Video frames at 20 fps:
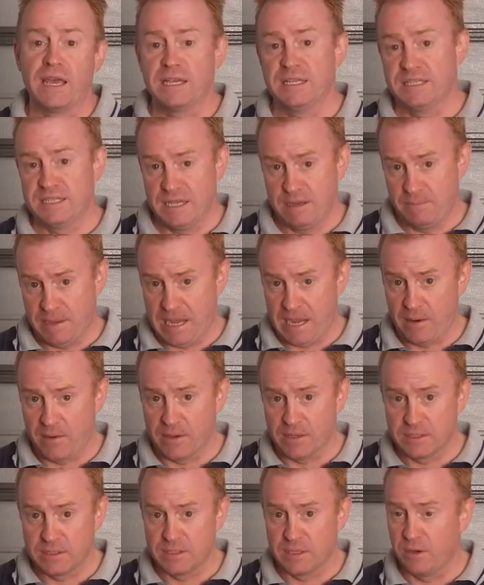AC
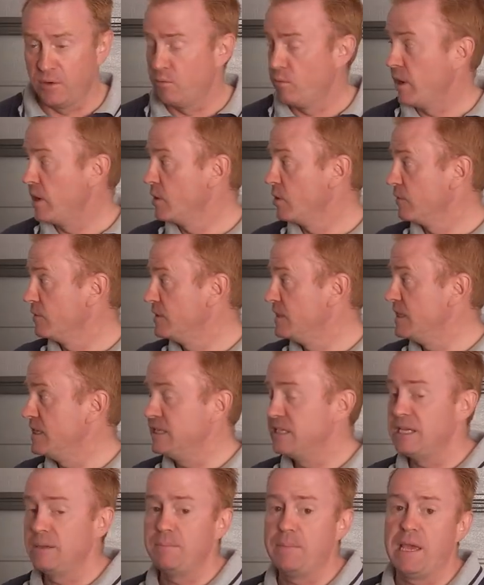power. So running off
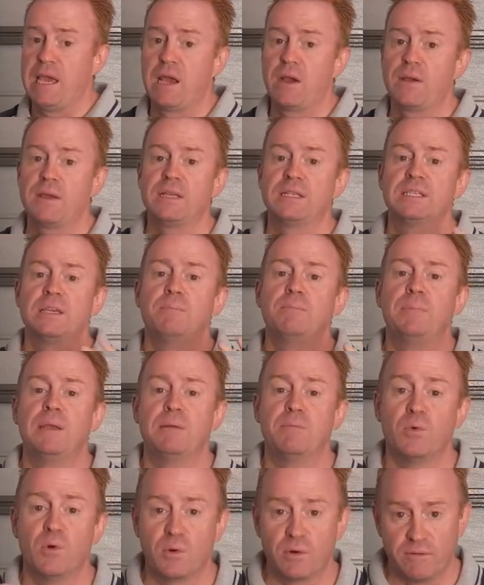DC power, it's a
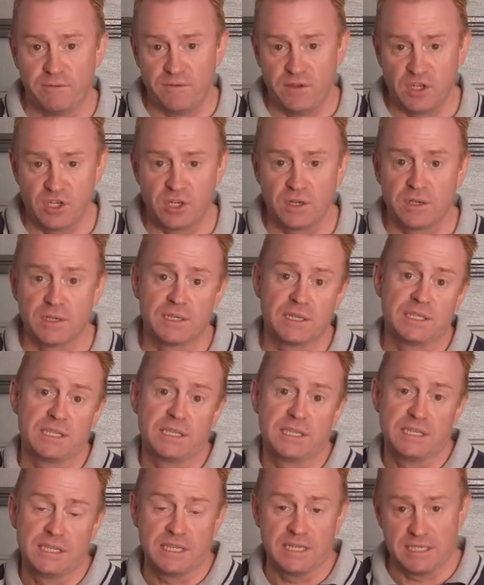bit more efficient because it's
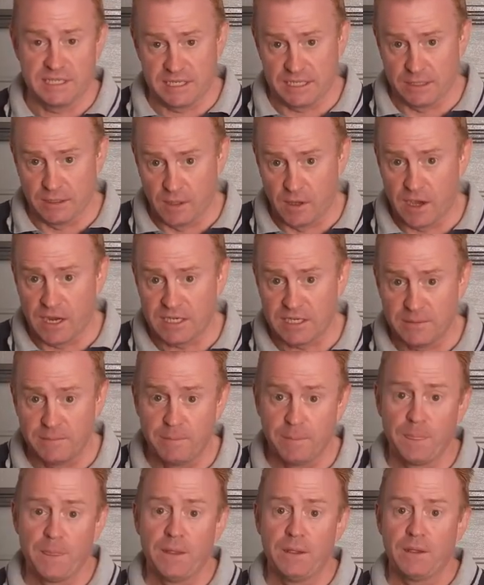a DC light.
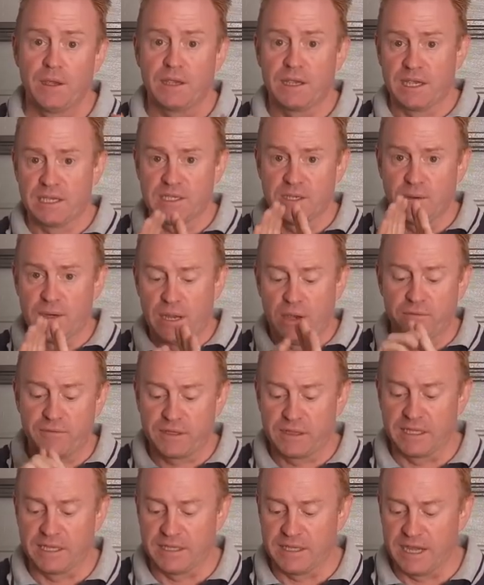Okay, so now I've
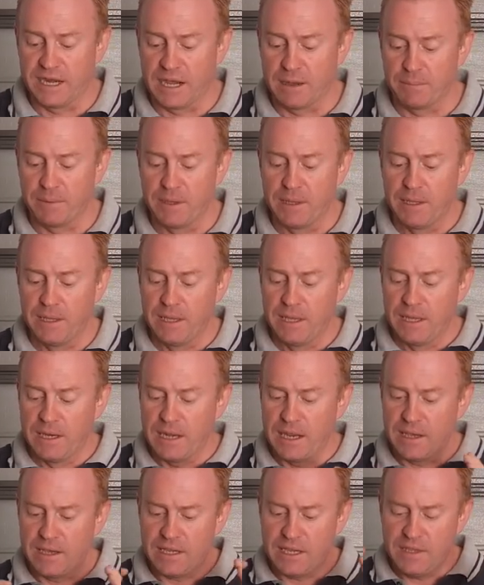cleared that up.
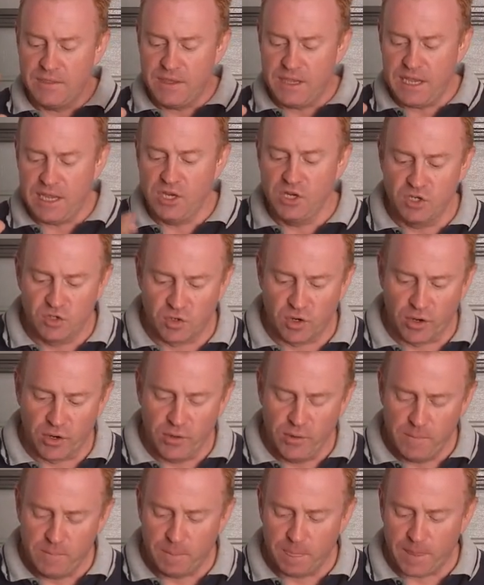Now, in the
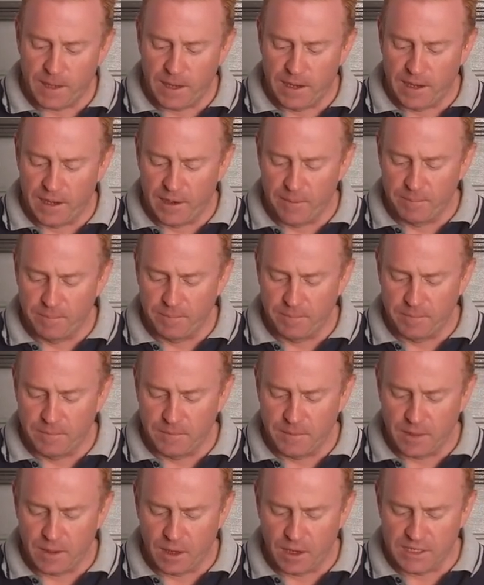intro,
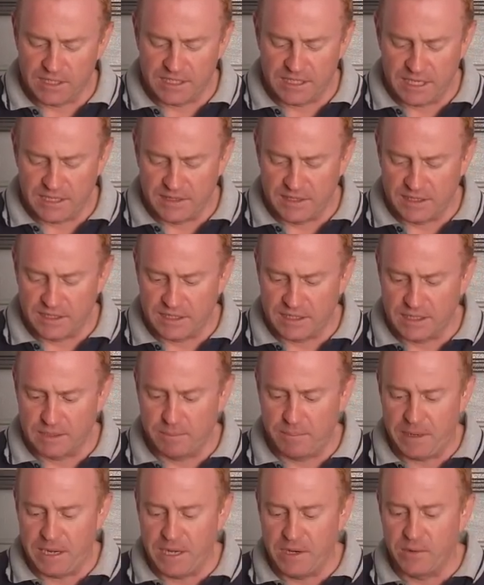I said that
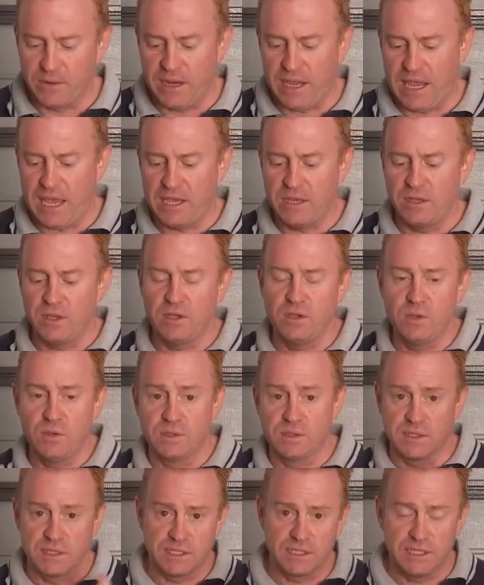depending on how you
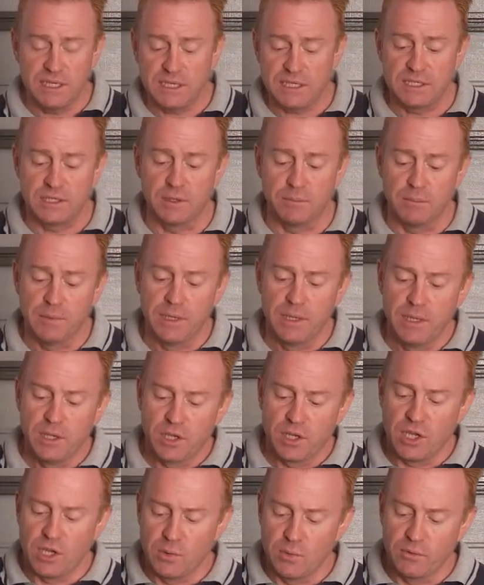use the system,
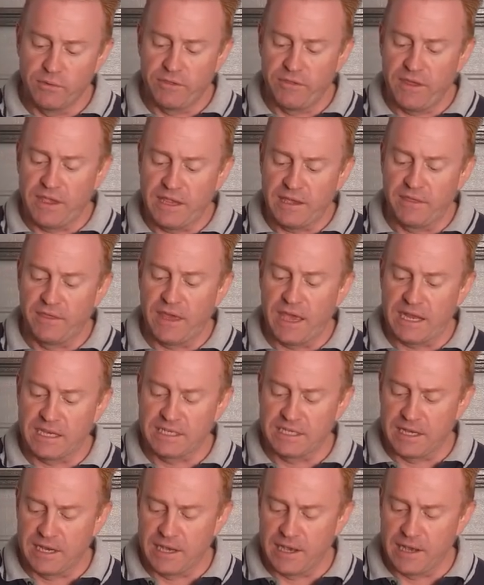you will think
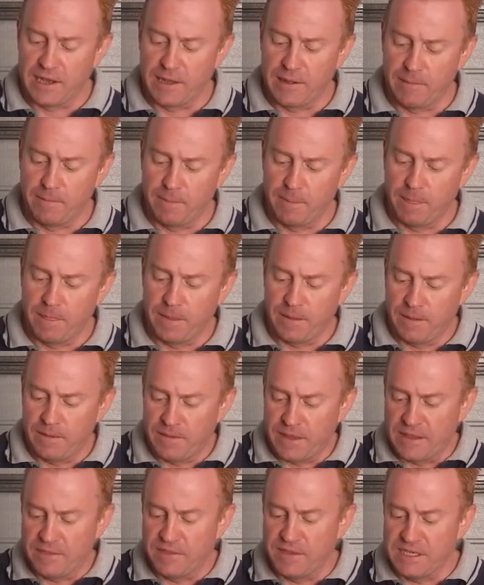that
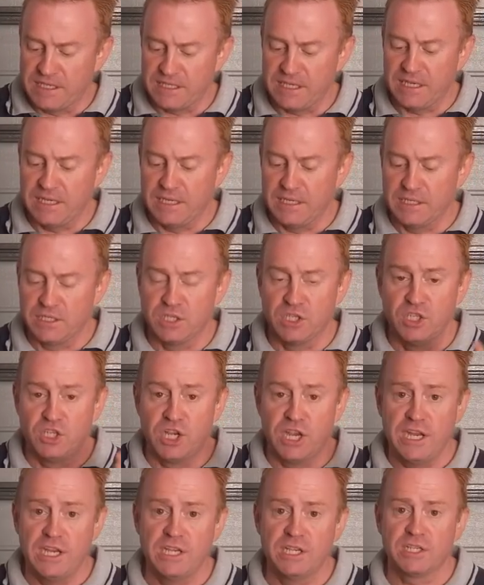that this is
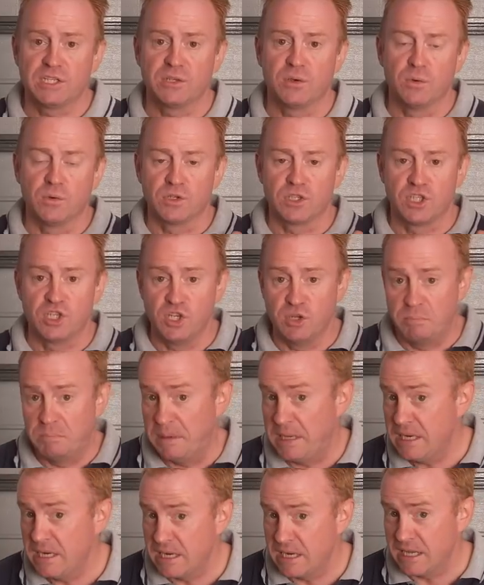genius or
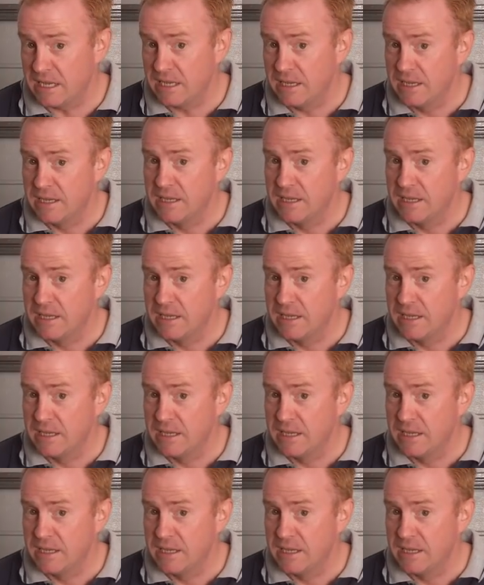stupidity.